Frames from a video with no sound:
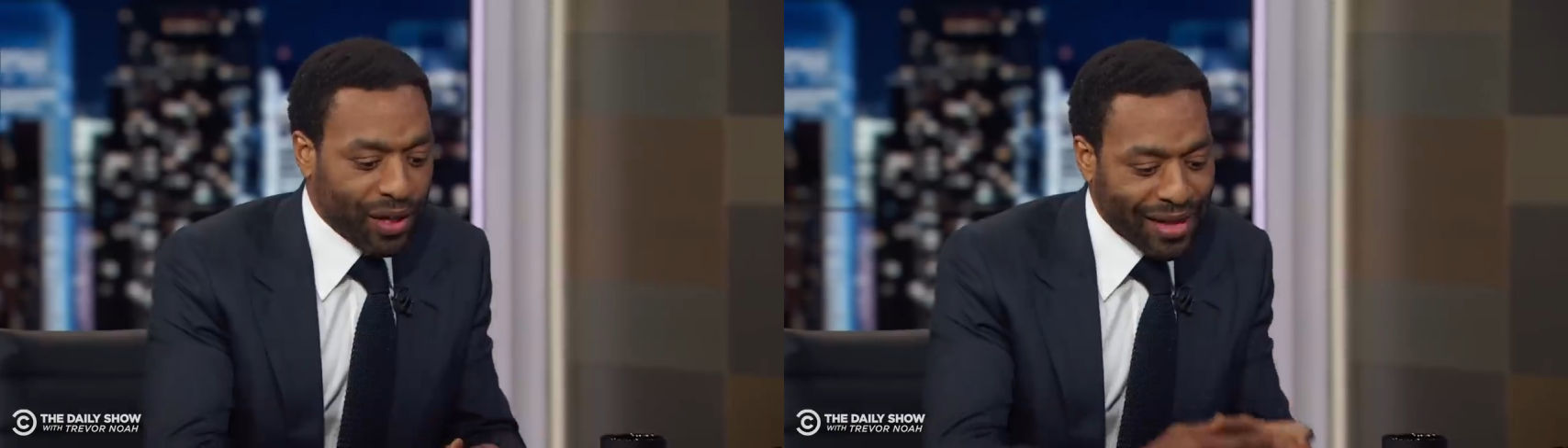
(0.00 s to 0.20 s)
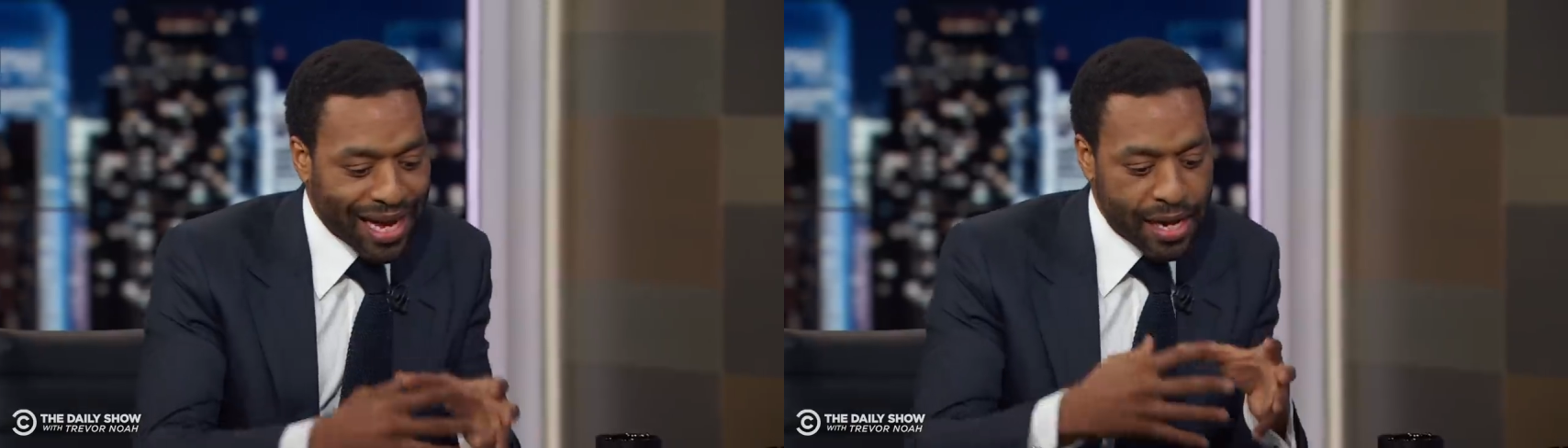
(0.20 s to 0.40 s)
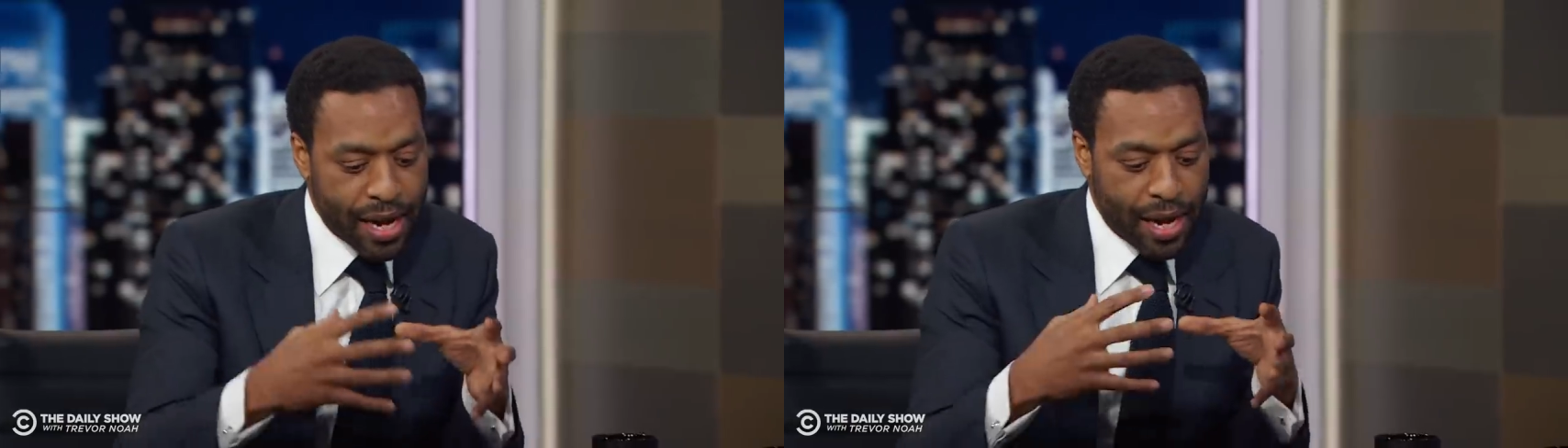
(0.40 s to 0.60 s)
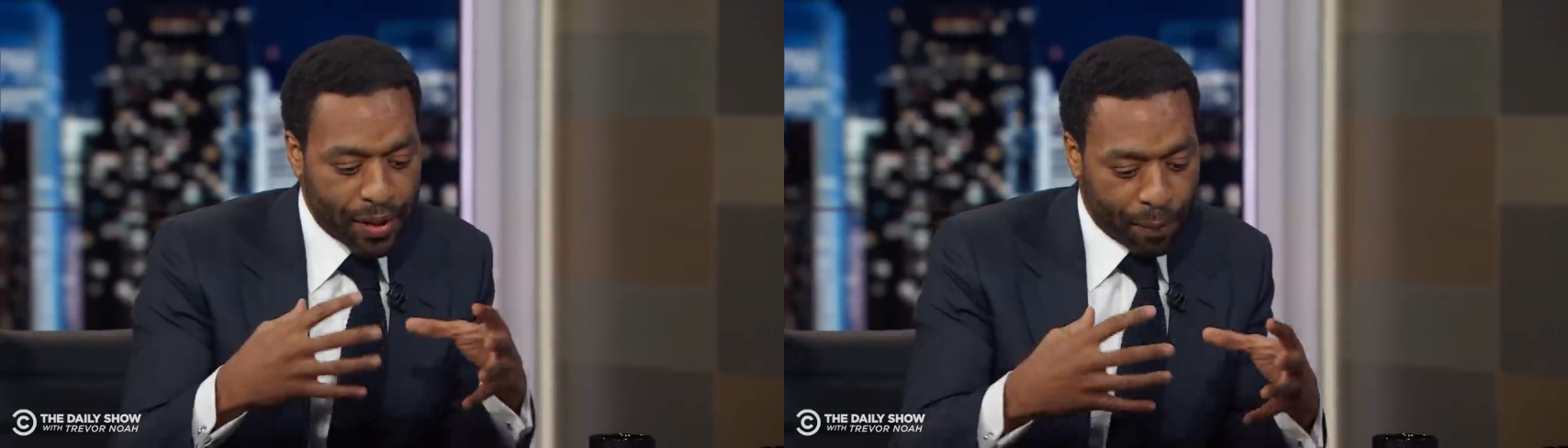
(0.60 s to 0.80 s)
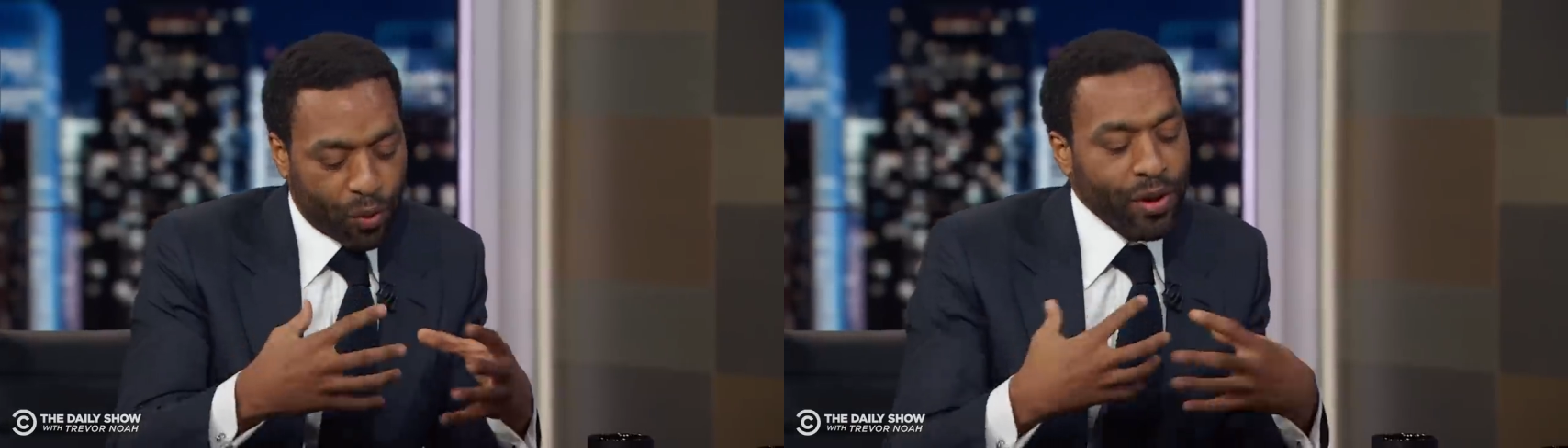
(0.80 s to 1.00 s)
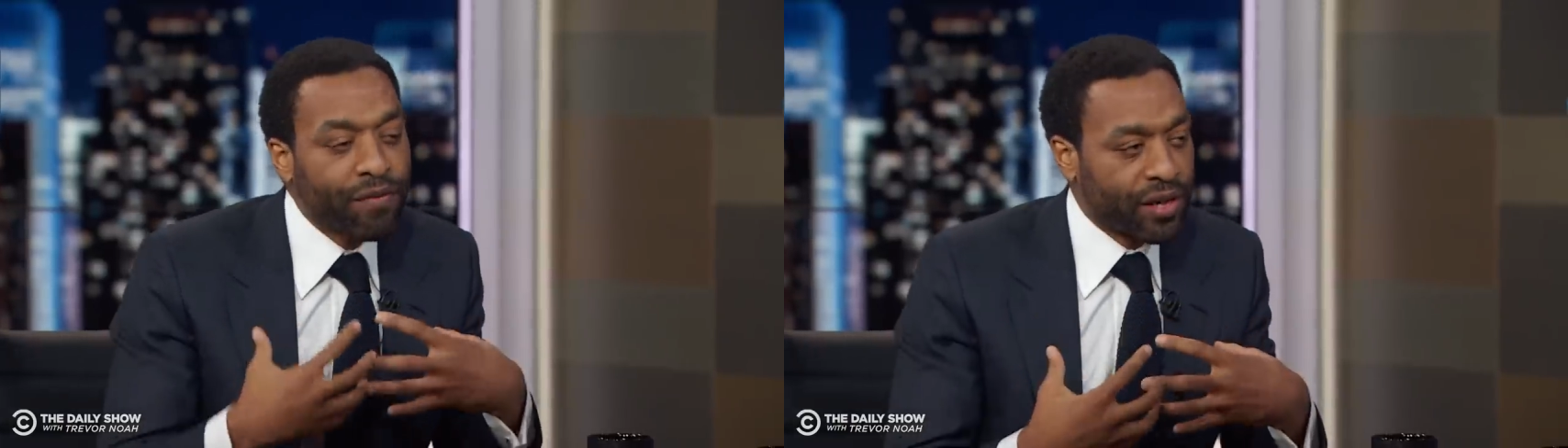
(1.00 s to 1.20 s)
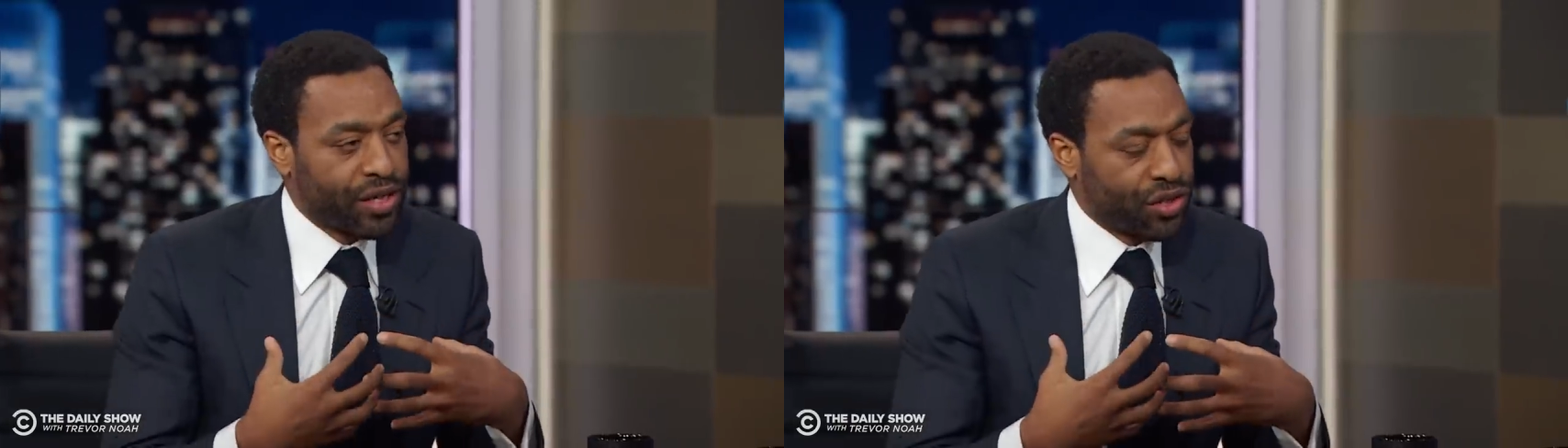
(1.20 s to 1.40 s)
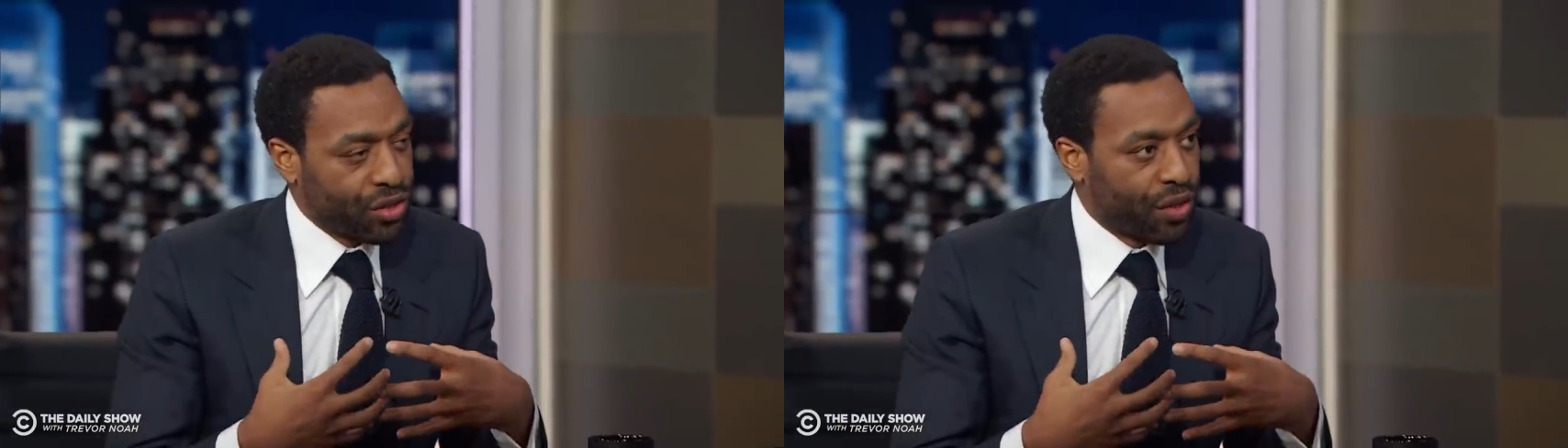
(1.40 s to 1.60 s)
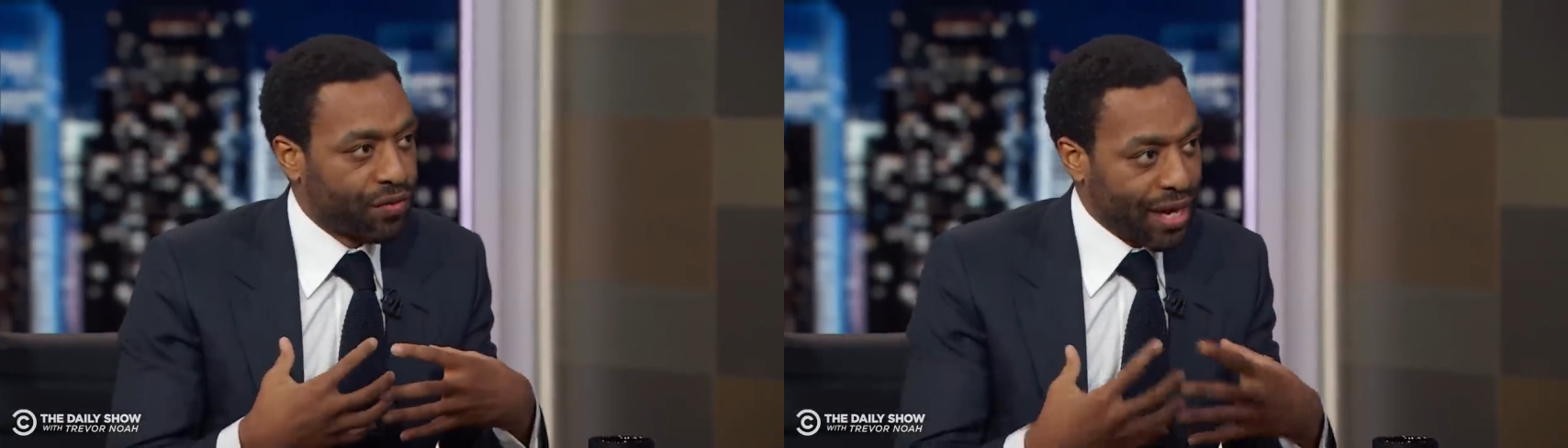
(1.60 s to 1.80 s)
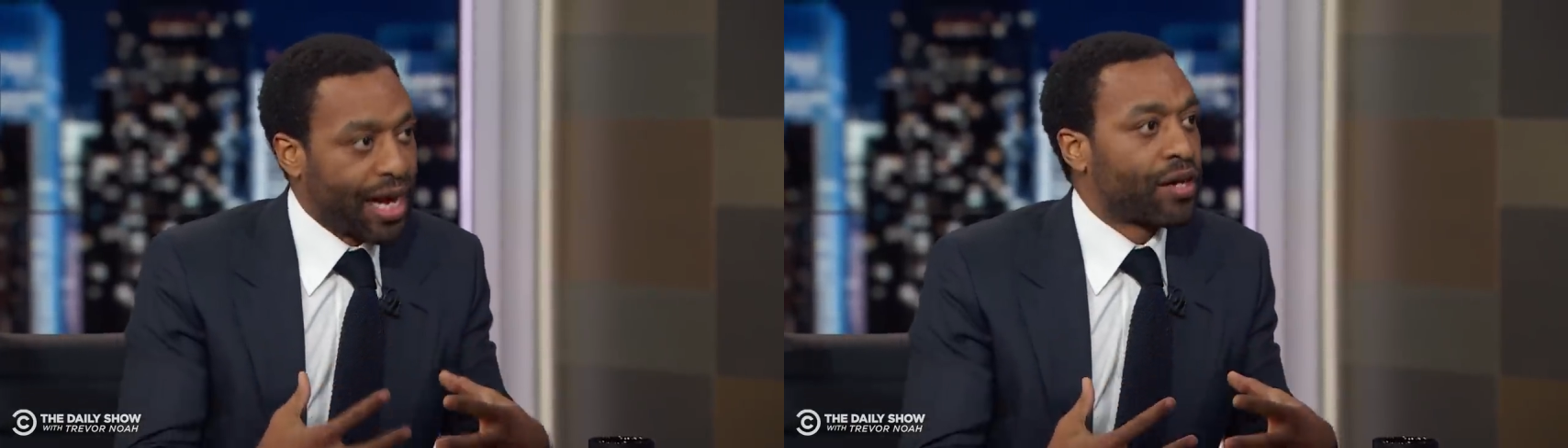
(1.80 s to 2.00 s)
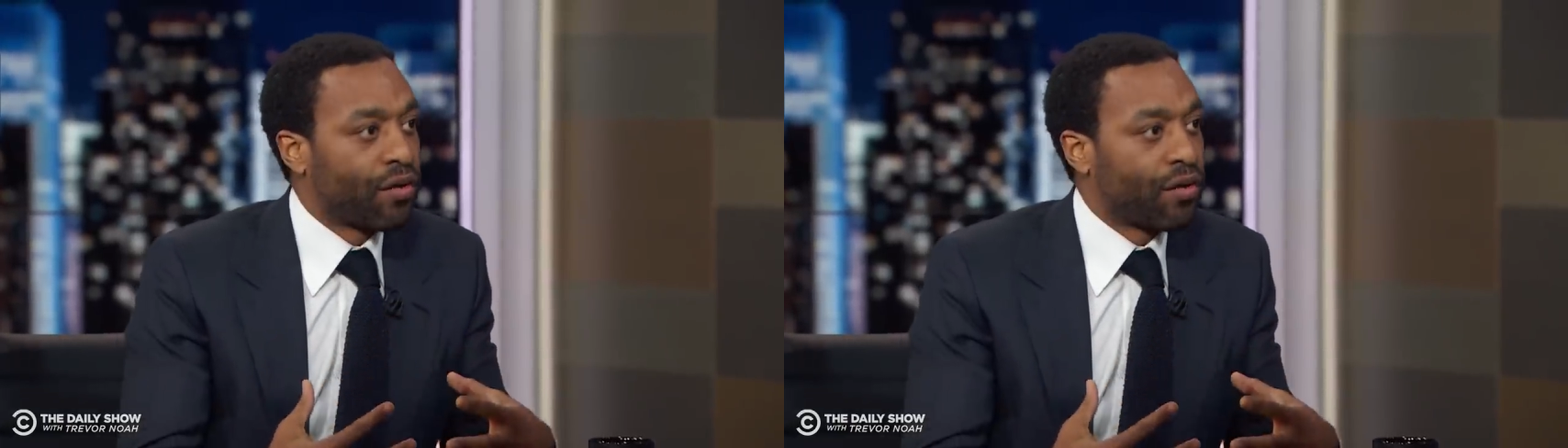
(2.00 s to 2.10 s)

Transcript: And that, the privilege of that,